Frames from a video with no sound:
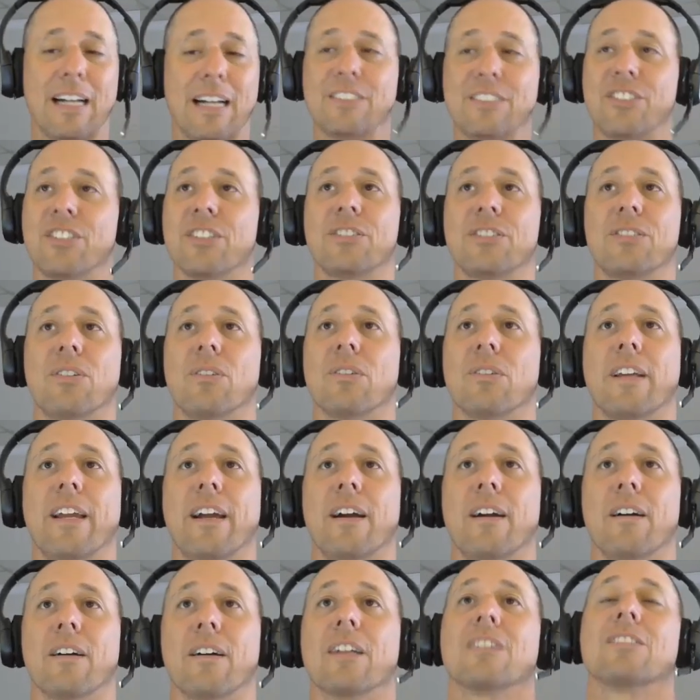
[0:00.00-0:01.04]
I just don't
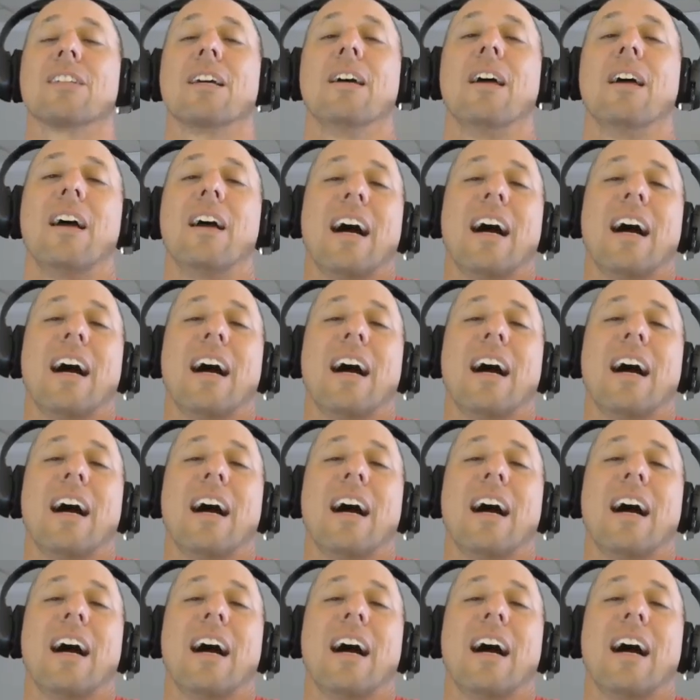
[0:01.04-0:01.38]
care, because